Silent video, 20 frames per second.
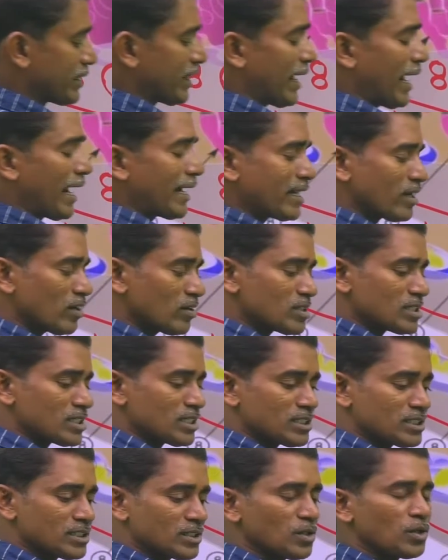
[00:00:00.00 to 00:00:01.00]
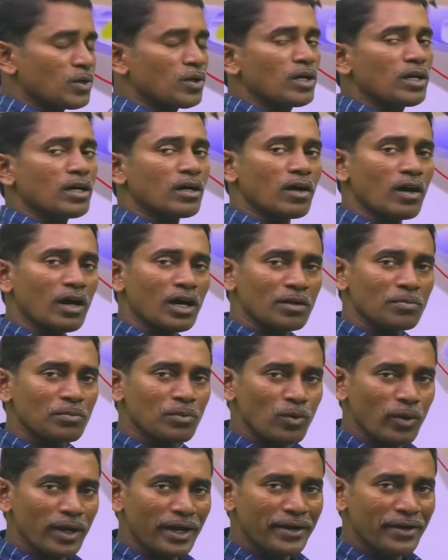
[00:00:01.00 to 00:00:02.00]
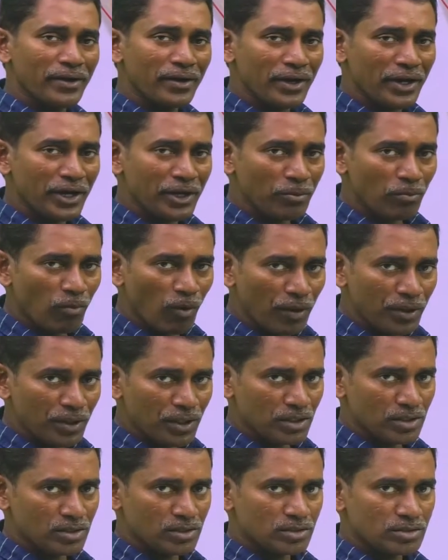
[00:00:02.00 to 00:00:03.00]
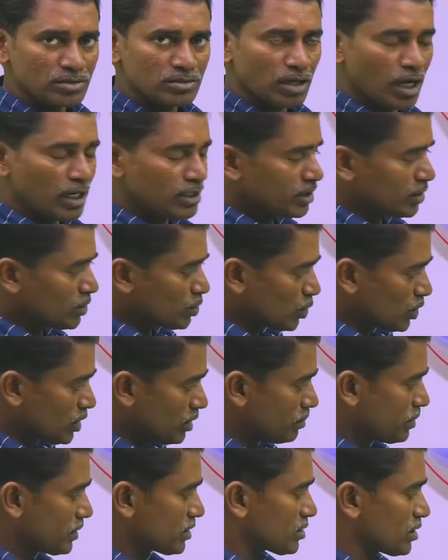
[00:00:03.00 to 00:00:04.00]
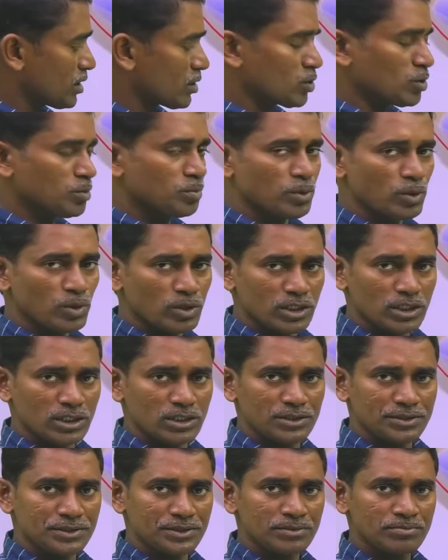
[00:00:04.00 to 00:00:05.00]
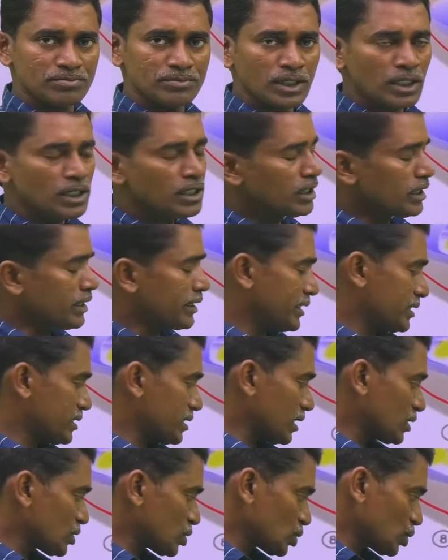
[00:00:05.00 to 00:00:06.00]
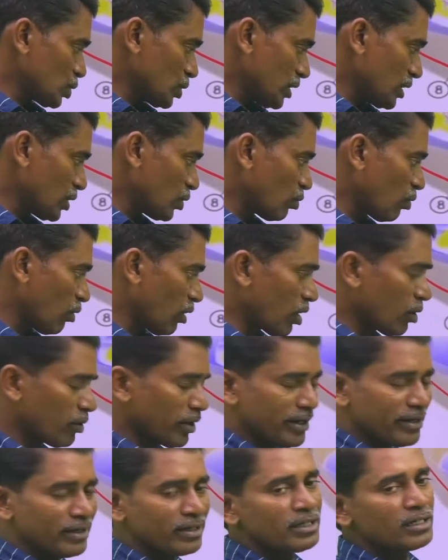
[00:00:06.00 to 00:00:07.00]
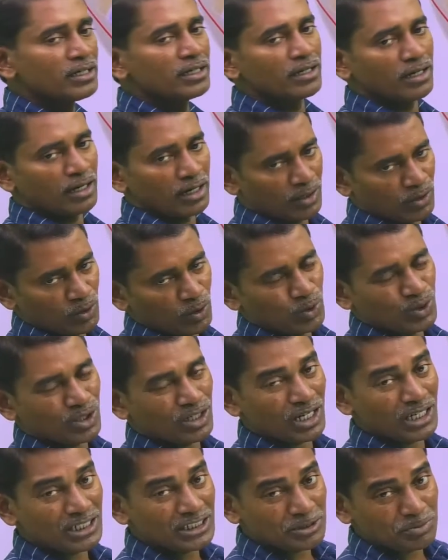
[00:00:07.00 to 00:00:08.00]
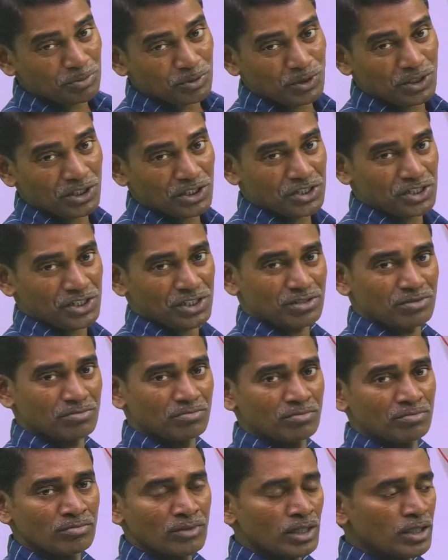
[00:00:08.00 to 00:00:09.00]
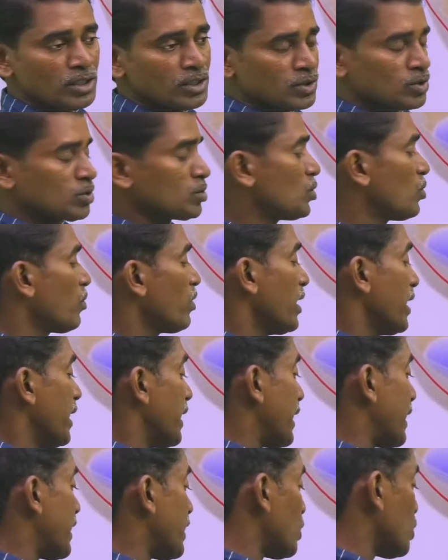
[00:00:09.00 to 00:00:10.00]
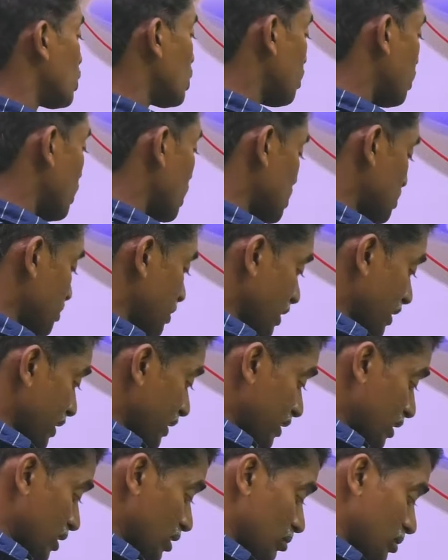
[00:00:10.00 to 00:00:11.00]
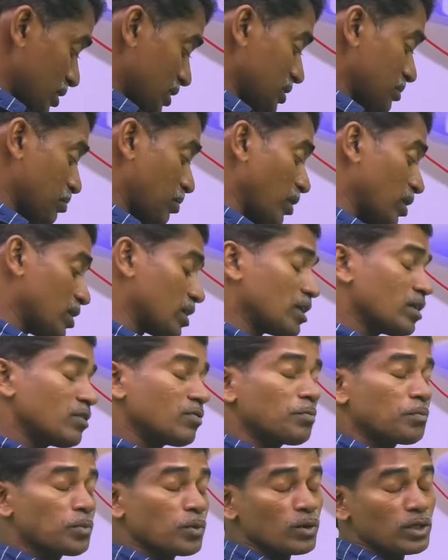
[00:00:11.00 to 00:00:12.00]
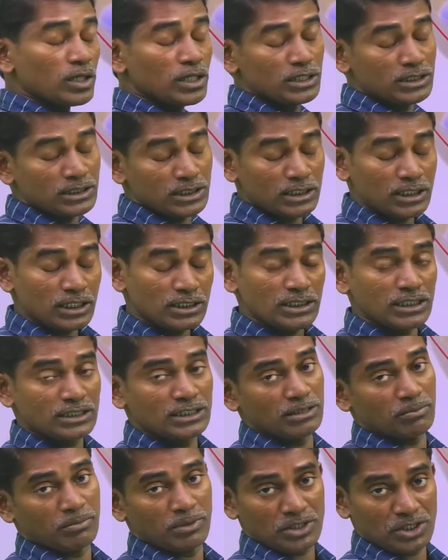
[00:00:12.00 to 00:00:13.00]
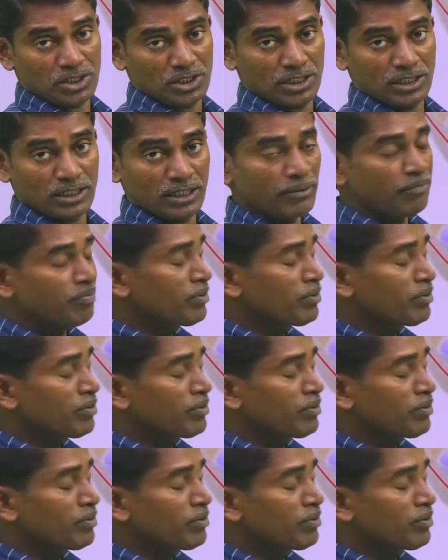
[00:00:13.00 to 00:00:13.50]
attaches carbohydrate moieties either to lipids or to proteins. It is also involved in cargo transportation. So, endoplasmic reticulum is part of protein synthesizing machinery.